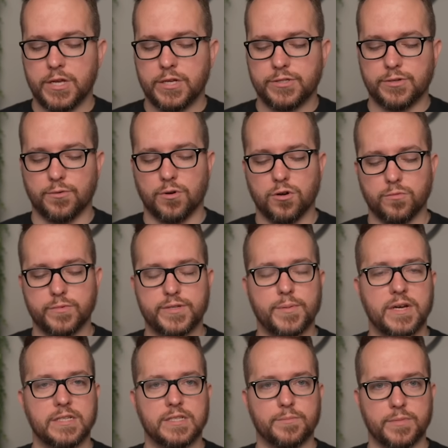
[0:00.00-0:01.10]
So her
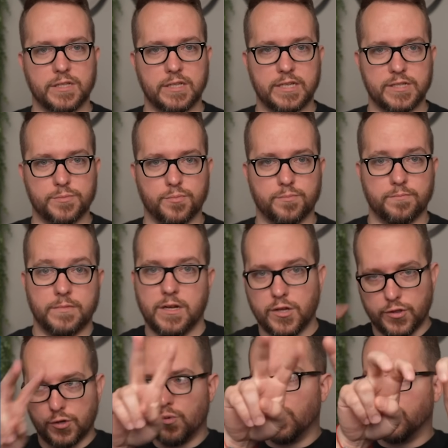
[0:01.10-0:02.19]
responsibility is
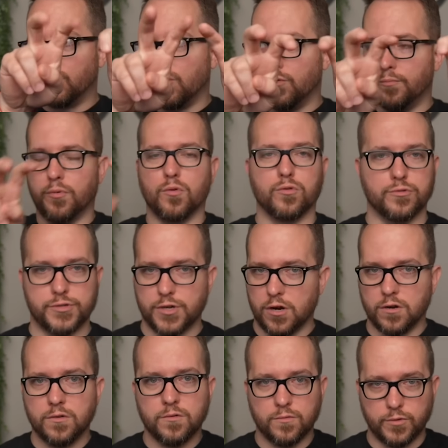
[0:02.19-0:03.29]
the quote unquote border
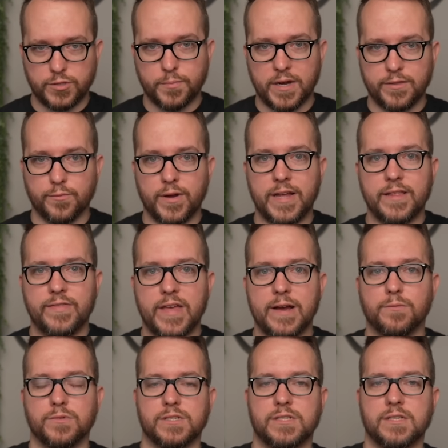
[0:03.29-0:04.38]
czar, which, by the way,
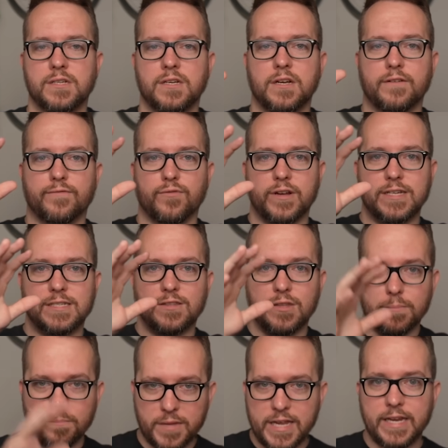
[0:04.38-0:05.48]
that was a phrase that
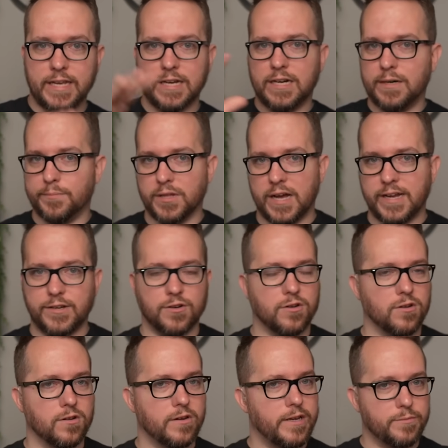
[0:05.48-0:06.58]
the media applied to her.